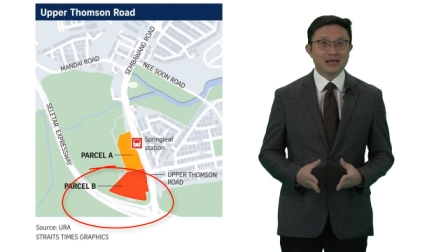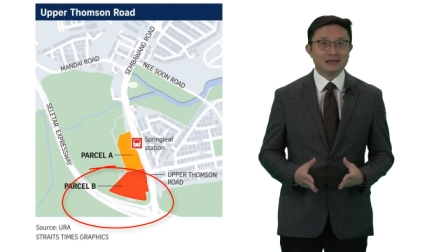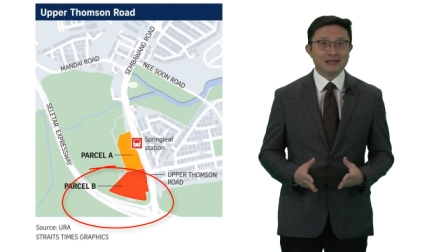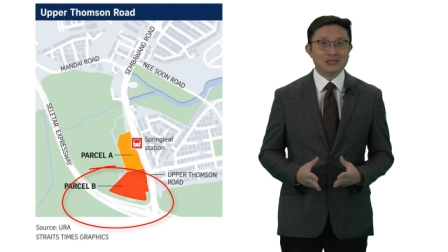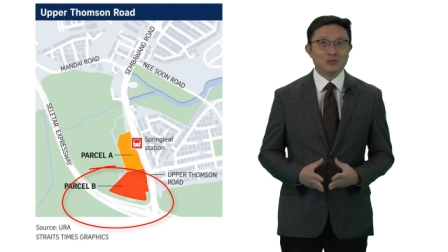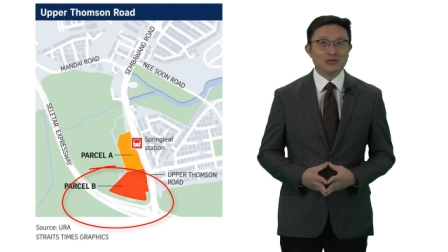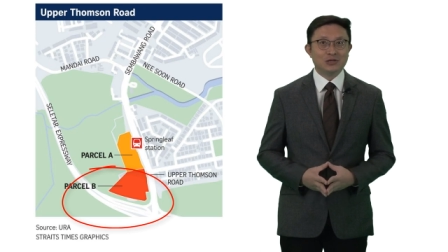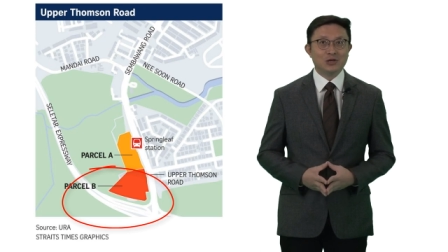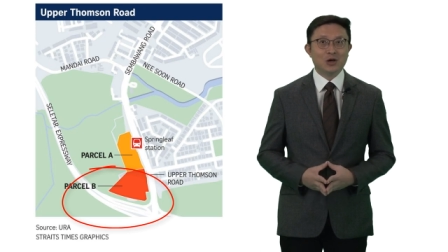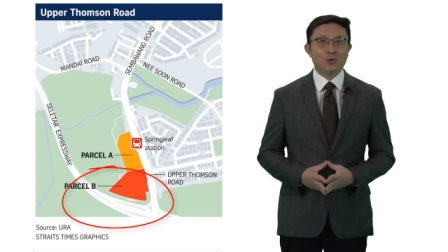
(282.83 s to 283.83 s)
This was
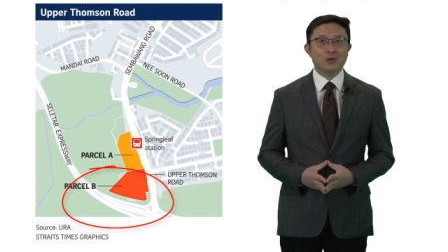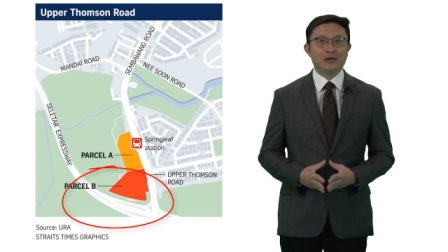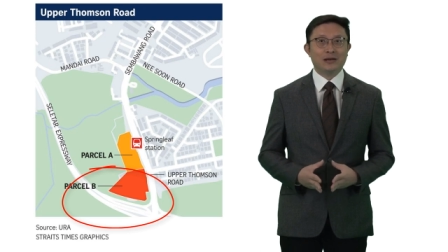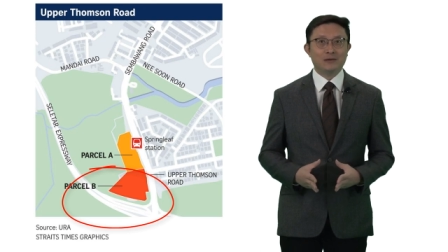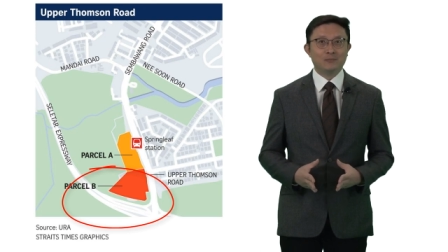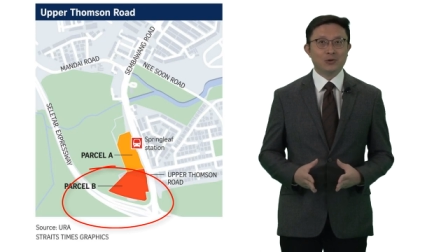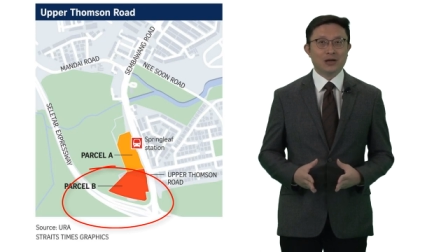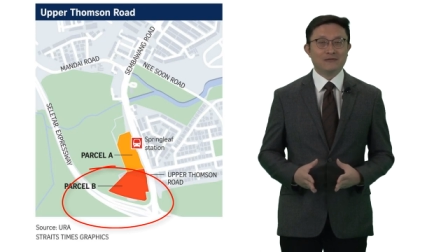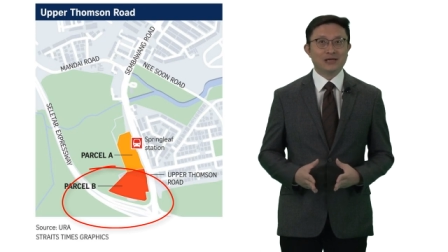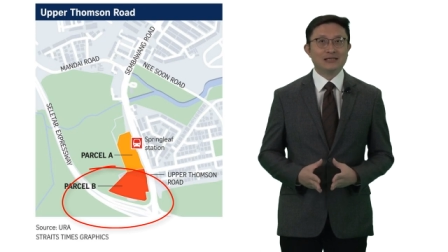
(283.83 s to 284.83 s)
lower than the
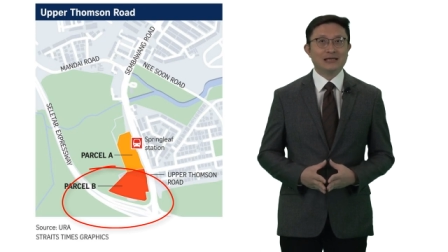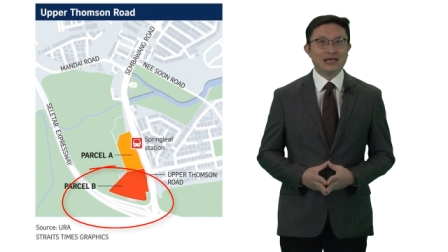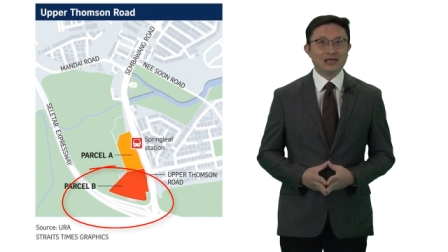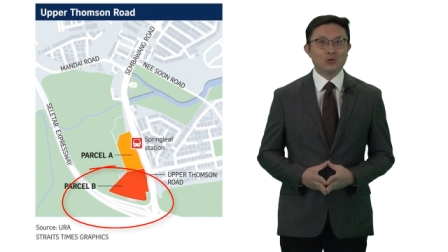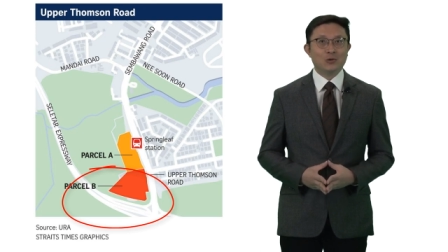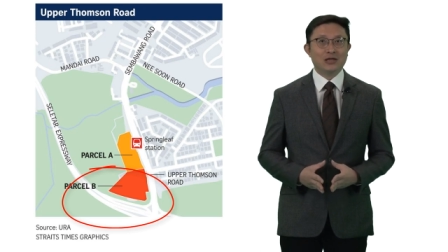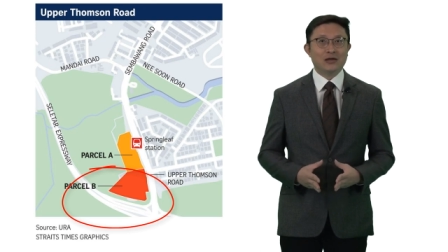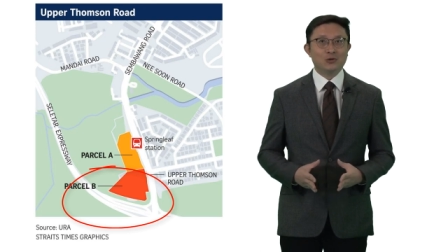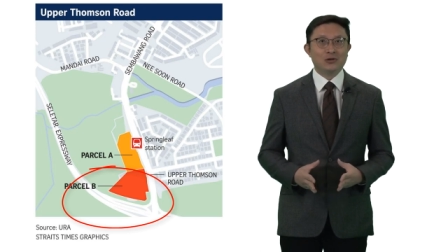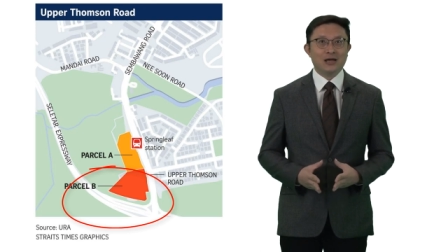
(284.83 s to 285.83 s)
previous Lentor
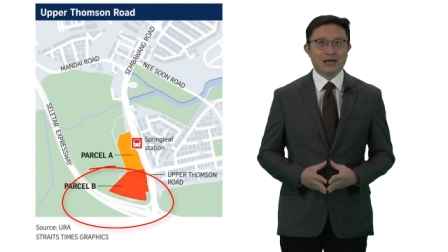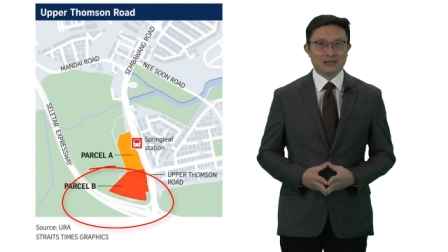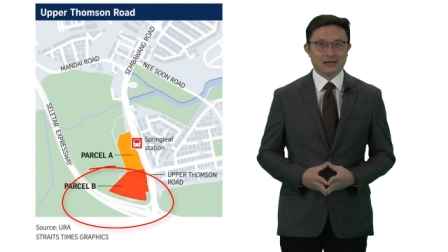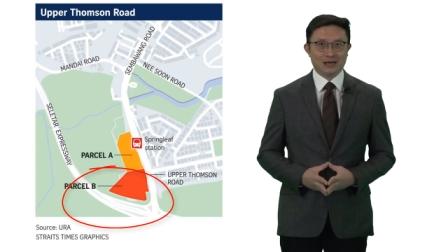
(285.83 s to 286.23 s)
Central site,